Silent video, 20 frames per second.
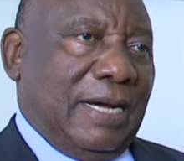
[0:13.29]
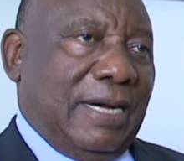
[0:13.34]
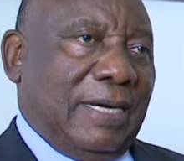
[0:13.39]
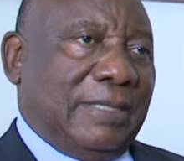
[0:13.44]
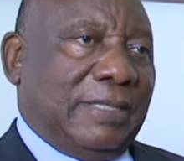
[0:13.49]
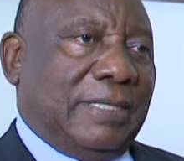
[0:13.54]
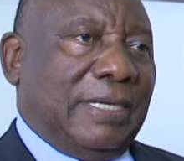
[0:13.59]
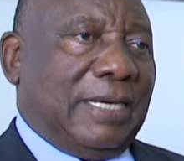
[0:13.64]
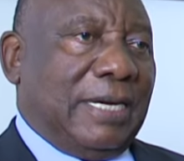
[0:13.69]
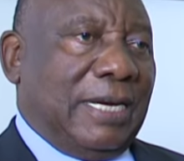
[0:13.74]

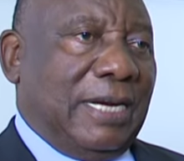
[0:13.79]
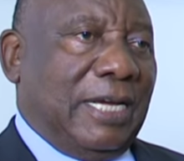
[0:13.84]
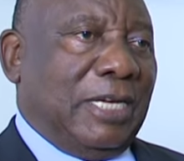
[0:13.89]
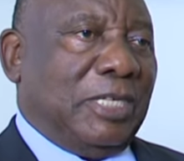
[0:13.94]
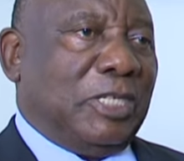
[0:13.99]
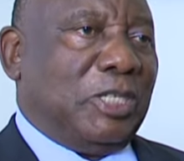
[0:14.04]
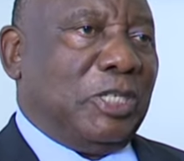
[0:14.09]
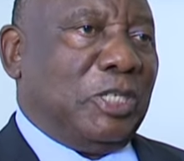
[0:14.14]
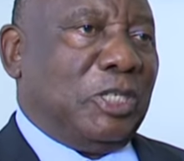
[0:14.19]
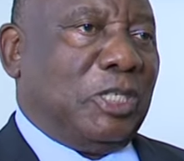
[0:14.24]
It's a
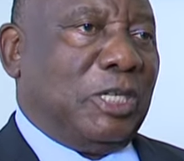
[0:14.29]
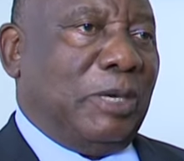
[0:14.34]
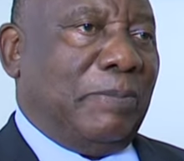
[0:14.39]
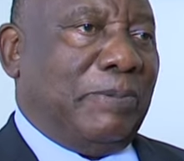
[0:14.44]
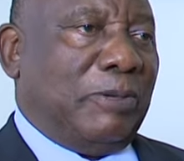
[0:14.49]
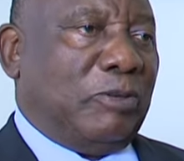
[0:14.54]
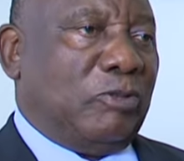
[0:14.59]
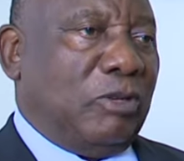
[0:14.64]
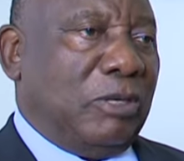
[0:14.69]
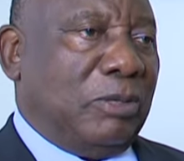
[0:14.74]

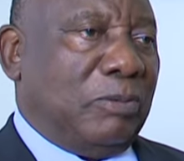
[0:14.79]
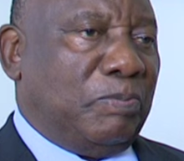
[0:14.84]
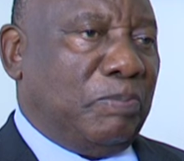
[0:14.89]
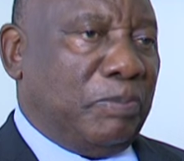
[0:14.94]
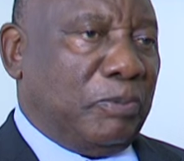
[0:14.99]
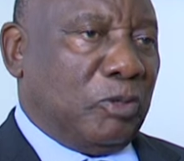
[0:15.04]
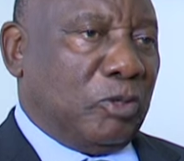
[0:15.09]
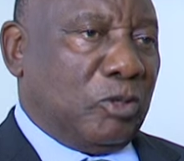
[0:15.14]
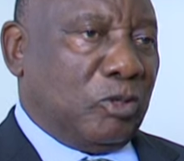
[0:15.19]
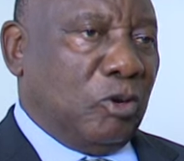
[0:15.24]
relationship between
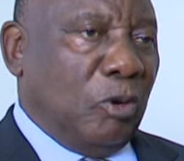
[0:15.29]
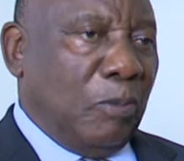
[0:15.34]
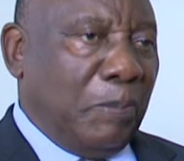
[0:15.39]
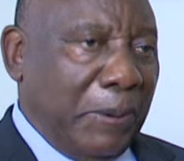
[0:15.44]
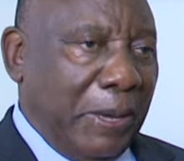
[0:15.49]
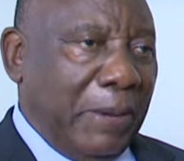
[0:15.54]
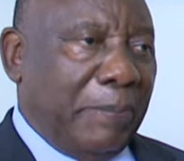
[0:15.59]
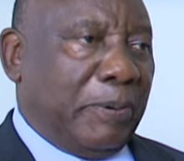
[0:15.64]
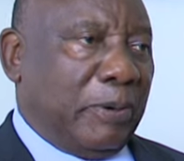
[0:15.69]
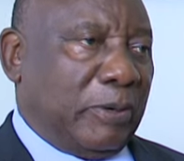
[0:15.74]
two
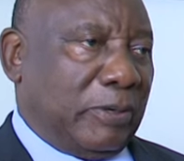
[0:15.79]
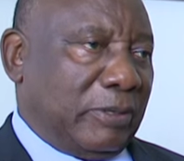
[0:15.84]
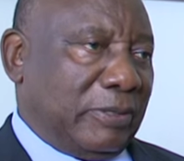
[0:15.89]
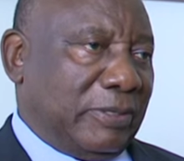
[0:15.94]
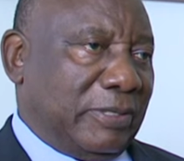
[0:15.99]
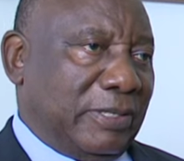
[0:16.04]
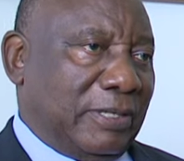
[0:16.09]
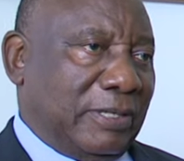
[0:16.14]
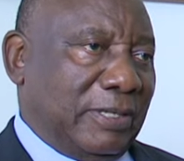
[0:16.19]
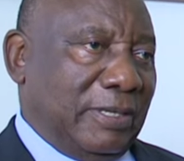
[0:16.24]

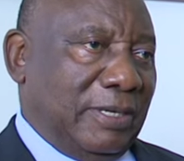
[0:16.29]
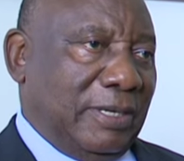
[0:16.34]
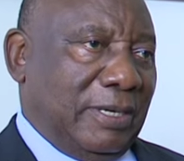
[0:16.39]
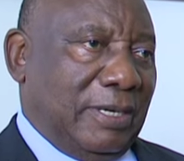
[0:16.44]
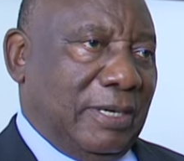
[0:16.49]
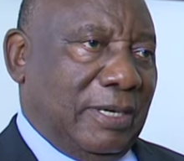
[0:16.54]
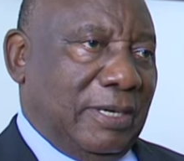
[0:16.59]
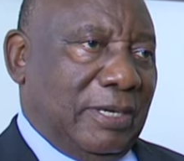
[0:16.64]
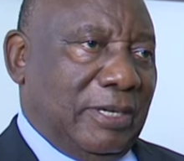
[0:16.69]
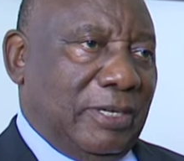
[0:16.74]
peoples
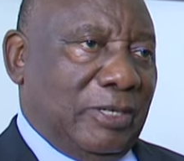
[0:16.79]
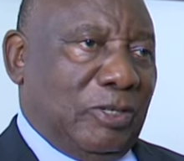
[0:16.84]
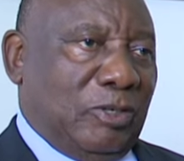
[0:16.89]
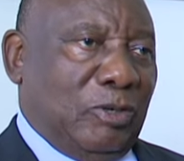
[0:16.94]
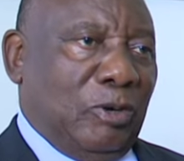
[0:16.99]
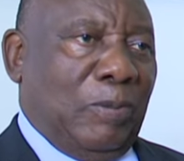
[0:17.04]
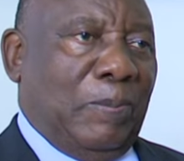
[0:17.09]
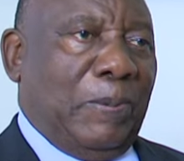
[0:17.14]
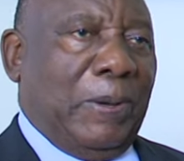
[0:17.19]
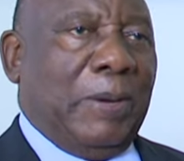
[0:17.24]

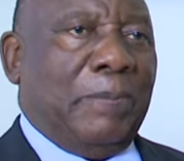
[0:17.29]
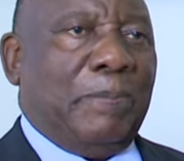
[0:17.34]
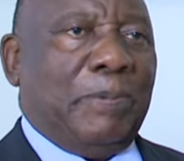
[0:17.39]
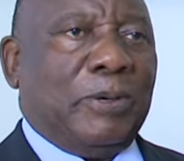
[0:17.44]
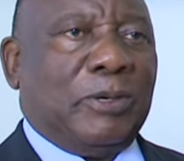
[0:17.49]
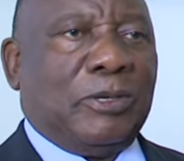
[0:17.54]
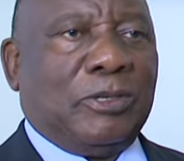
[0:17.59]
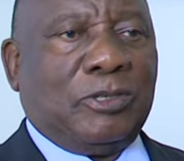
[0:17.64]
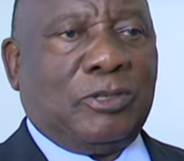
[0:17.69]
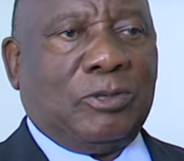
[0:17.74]

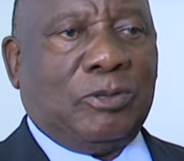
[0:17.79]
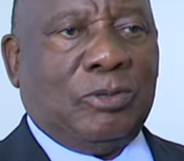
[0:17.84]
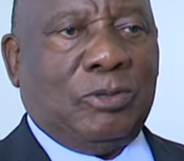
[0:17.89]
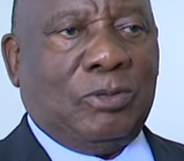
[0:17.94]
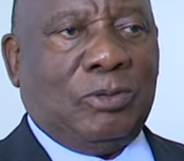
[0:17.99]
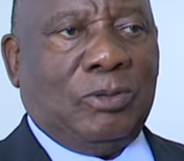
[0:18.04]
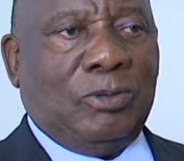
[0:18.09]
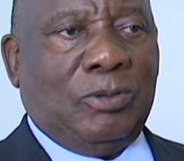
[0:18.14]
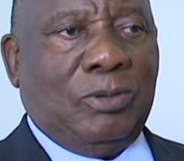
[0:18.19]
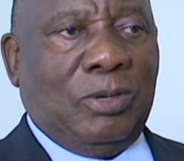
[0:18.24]

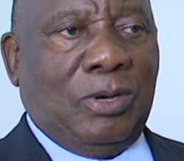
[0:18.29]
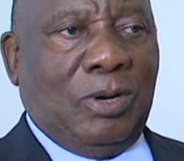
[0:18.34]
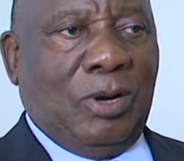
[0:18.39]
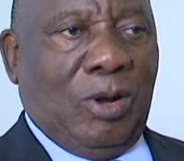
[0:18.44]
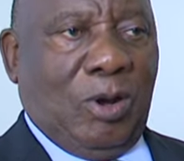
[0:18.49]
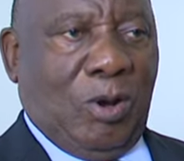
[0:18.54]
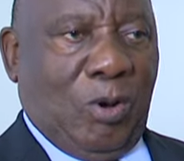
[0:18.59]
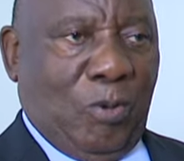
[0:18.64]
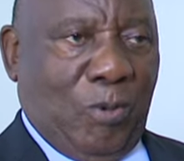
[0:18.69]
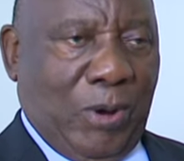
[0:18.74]
who
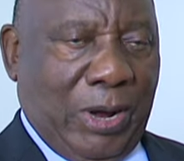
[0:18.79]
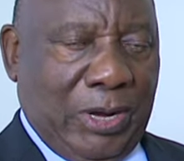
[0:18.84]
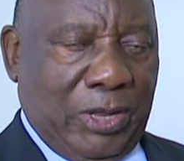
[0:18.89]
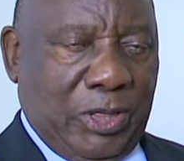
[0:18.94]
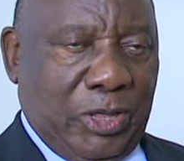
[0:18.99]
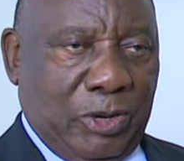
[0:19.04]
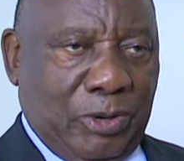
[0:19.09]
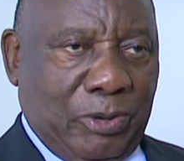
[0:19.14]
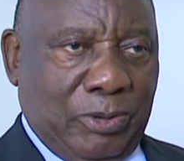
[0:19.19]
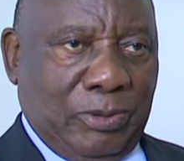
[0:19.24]
went
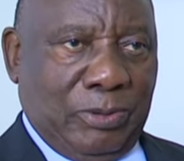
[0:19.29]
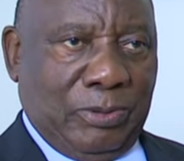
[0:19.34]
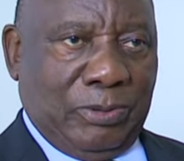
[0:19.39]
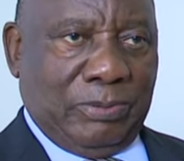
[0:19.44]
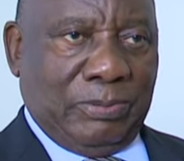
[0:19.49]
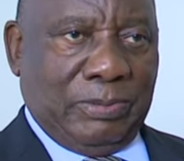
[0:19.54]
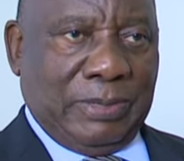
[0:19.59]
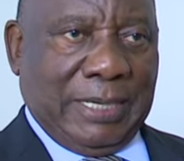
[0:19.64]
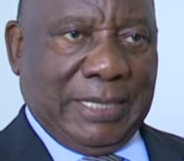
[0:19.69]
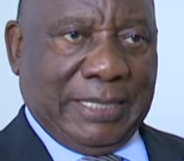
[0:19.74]
through
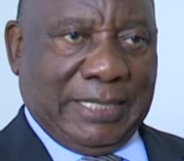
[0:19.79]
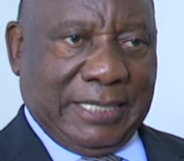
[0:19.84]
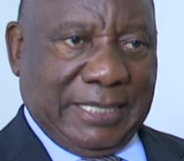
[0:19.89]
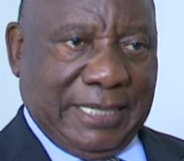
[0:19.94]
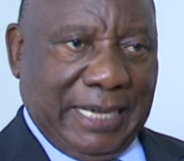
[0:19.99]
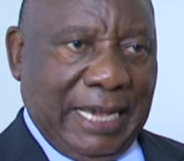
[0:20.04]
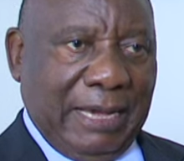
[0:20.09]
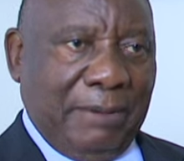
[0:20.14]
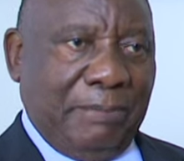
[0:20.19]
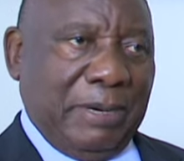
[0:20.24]
the
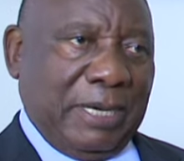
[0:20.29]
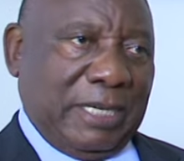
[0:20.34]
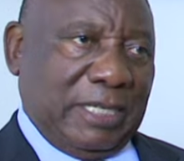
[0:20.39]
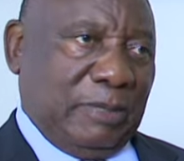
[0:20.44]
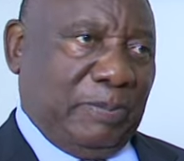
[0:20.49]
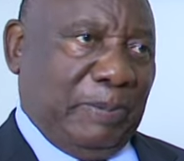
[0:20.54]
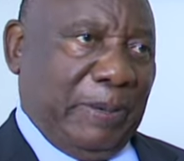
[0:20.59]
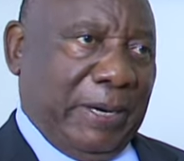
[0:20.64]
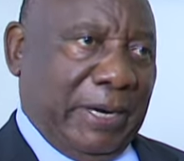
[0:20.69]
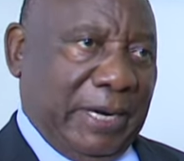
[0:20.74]
same
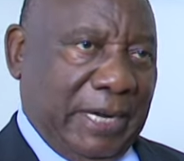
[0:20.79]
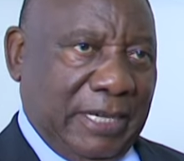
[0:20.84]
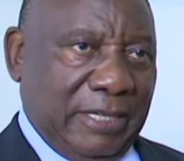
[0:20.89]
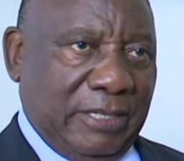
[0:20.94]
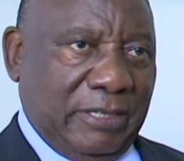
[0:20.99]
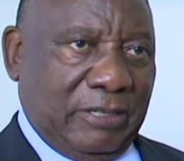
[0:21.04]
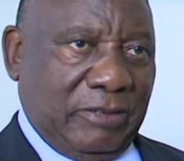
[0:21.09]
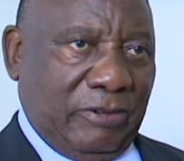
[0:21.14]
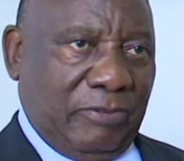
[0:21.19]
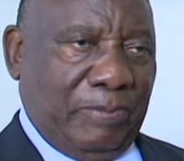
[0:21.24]

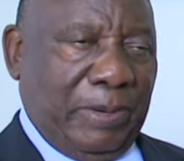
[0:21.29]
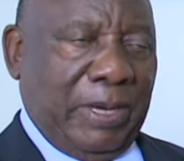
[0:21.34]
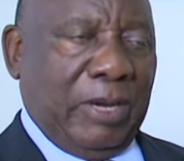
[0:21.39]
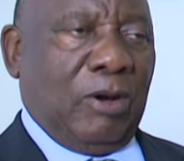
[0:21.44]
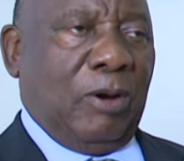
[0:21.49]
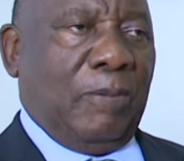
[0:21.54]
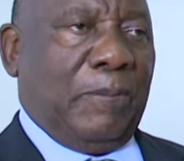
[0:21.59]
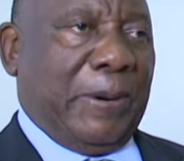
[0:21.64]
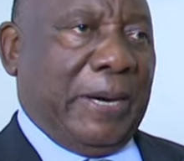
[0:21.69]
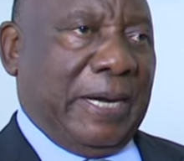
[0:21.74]
experience of
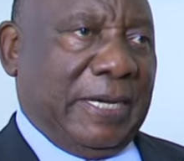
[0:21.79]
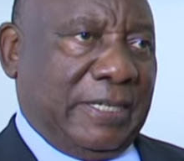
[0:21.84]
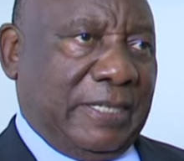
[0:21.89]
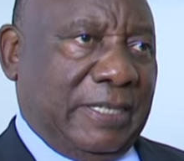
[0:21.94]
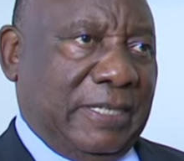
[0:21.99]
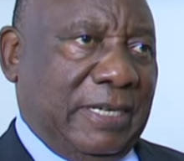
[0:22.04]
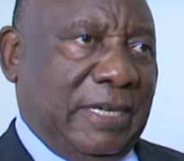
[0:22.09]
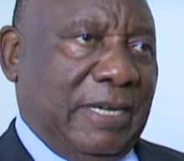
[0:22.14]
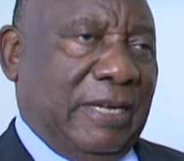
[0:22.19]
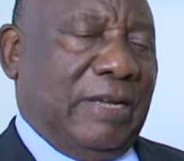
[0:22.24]
being
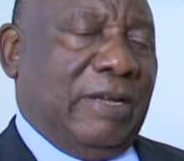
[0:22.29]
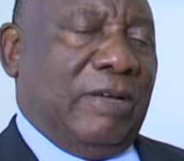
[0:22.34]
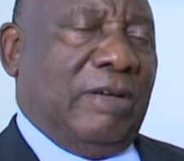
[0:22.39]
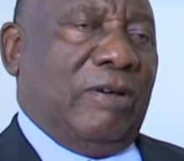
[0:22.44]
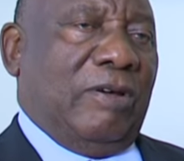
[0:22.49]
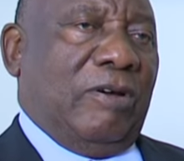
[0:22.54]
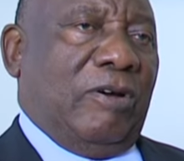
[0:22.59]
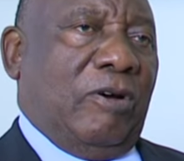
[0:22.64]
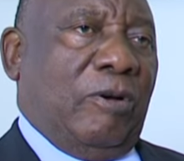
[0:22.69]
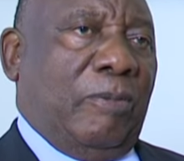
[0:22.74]
oppressed,
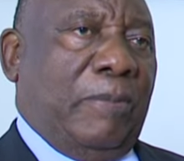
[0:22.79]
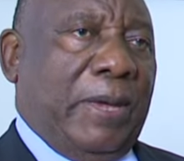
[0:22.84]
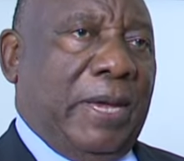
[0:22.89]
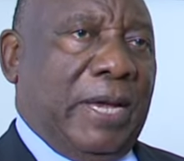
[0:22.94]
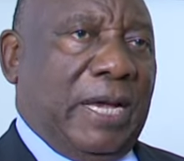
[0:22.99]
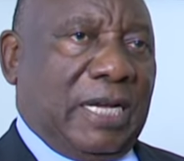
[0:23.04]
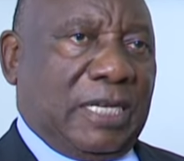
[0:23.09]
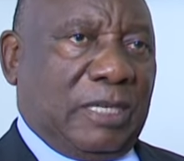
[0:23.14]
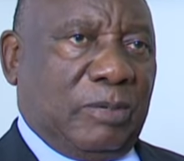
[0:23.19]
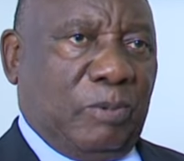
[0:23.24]
of
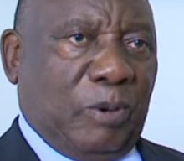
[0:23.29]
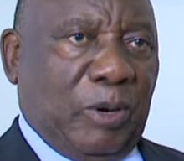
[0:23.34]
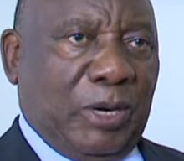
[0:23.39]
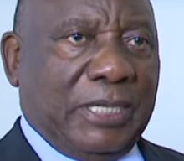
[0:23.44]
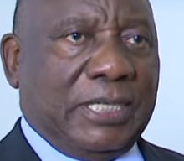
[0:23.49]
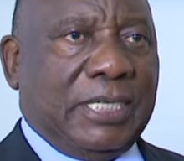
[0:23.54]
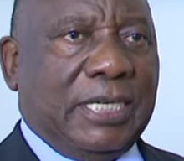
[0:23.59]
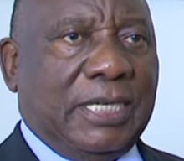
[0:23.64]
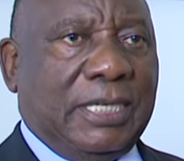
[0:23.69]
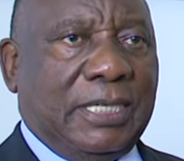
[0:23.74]
being
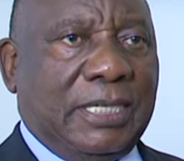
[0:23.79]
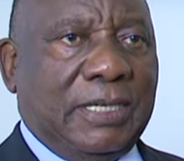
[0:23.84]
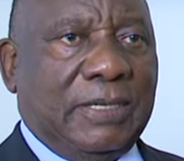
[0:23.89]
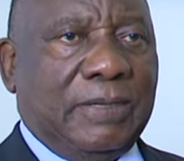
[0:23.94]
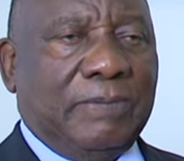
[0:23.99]
exploited,